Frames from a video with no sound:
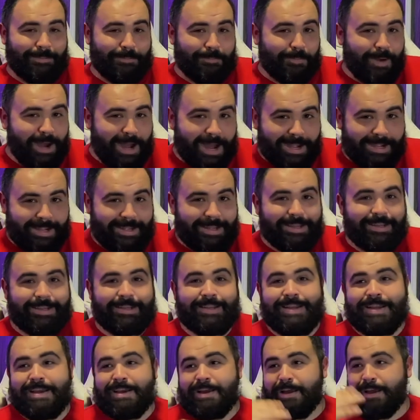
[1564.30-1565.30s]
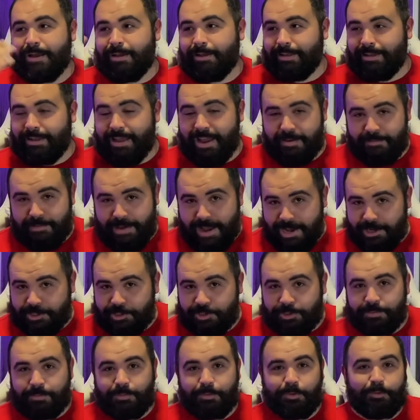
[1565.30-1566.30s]
manga, a live
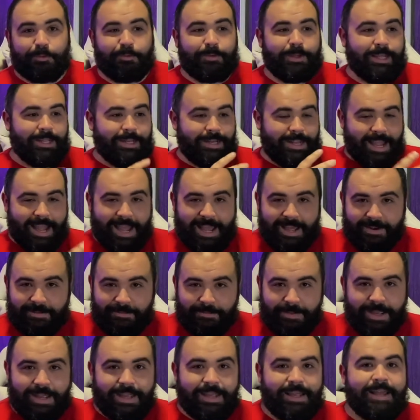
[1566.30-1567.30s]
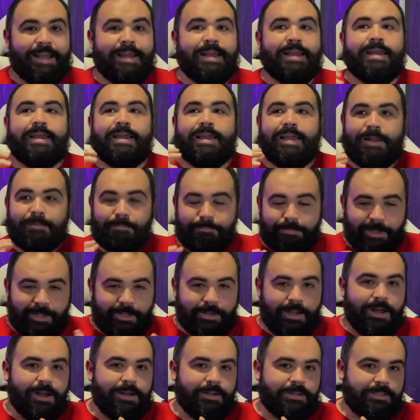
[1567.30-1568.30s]
action movie, an anime. It
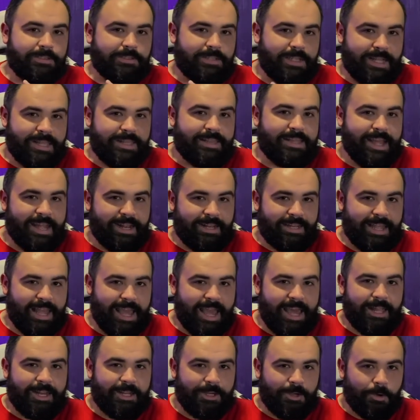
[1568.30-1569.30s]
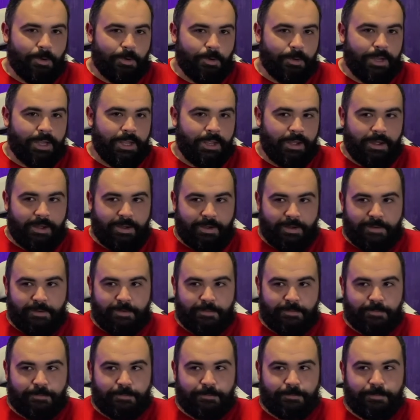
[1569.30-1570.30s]
belongs in that category
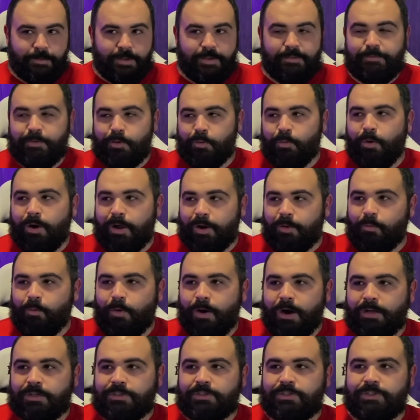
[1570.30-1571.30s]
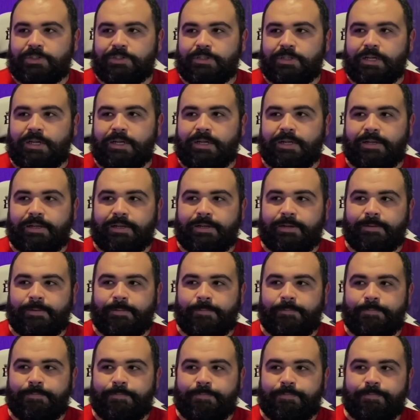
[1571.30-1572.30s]
of, if you want to watch
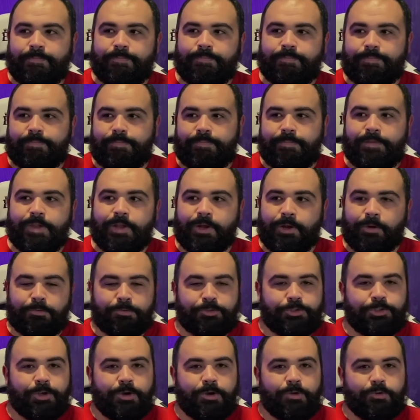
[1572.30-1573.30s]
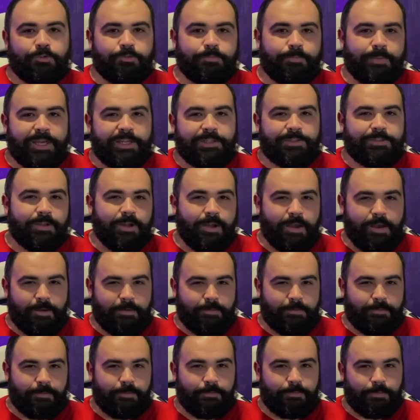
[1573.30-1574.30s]
you know, shows based
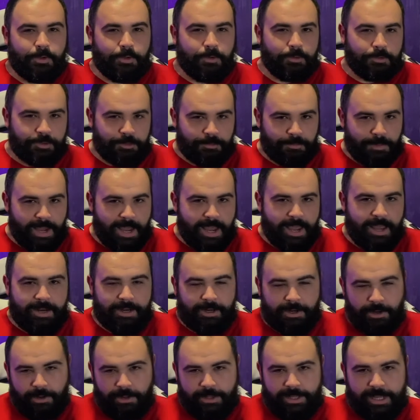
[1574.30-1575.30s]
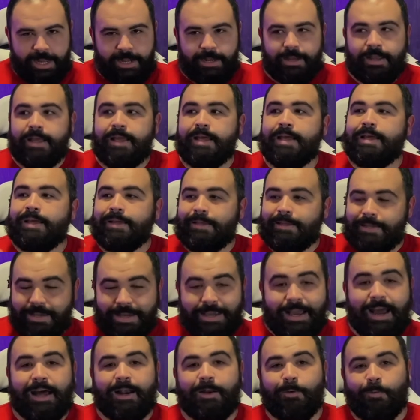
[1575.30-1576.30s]
off feudal Japan and all that, you
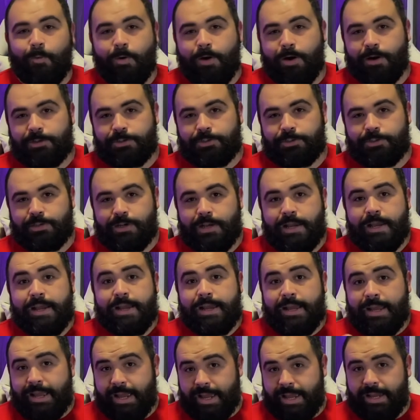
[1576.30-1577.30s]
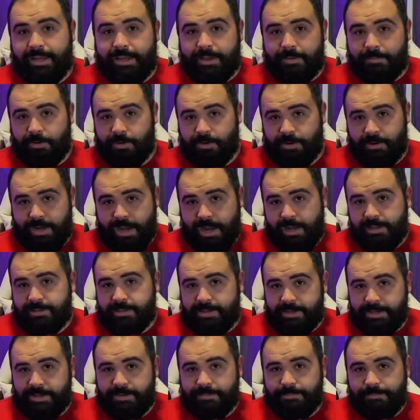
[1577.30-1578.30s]
gotta watch Heike
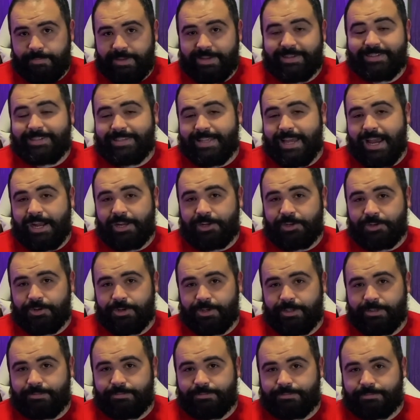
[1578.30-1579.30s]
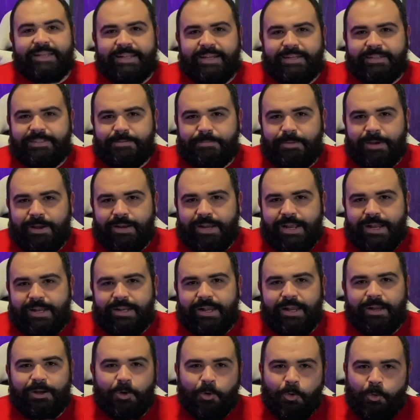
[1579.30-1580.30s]
Monogatari. It's that good. And that's about
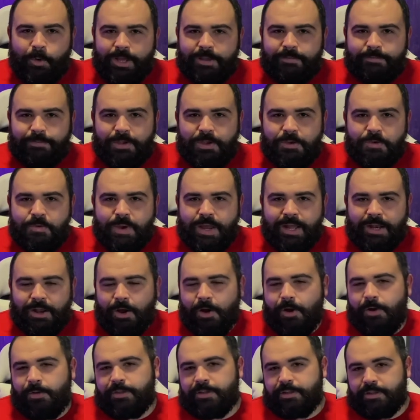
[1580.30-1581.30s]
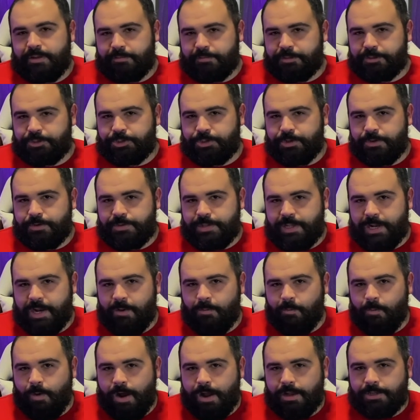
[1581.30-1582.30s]
it. A quick view at all the different shows that I
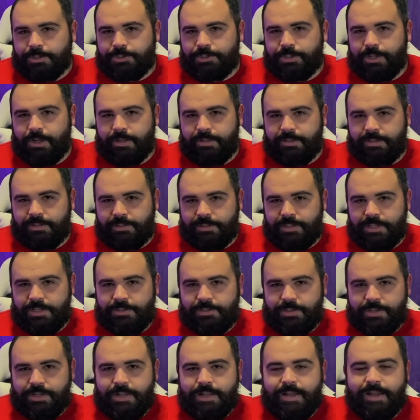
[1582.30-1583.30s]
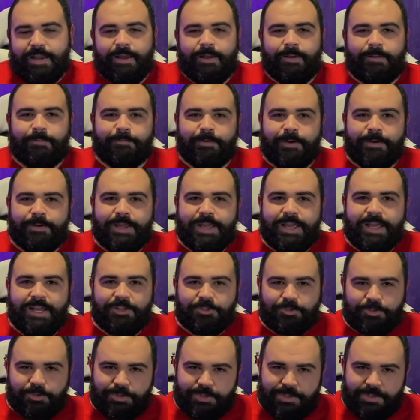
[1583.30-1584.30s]
watched on the season. A very
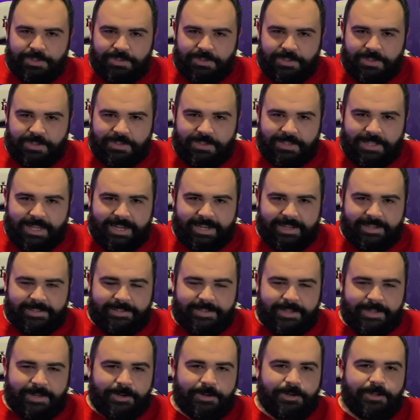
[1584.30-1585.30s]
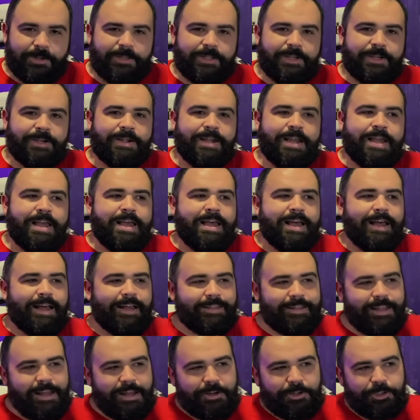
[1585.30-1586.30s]
interesting season, like I said earlier. A
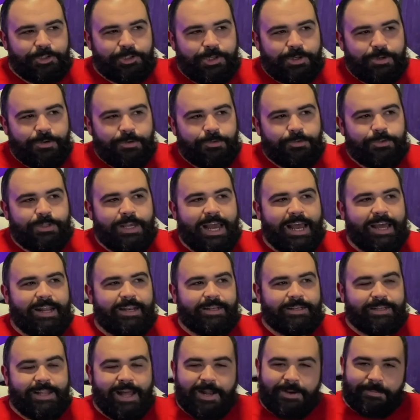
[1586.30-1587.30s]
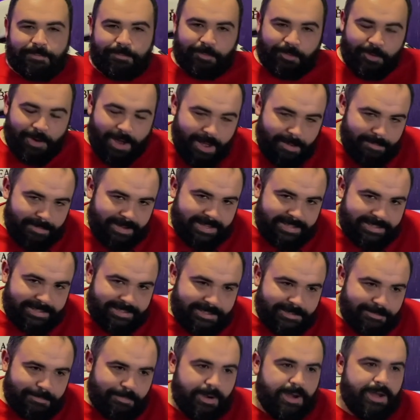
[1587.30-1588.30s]
lot of shows had a lot of
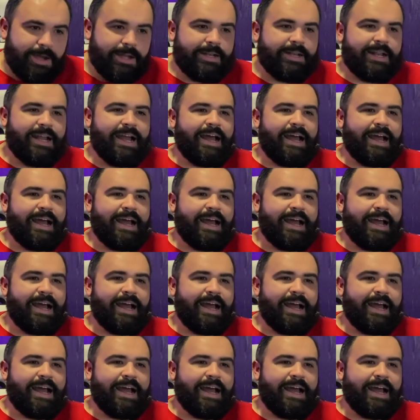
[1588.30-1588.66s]
promise, but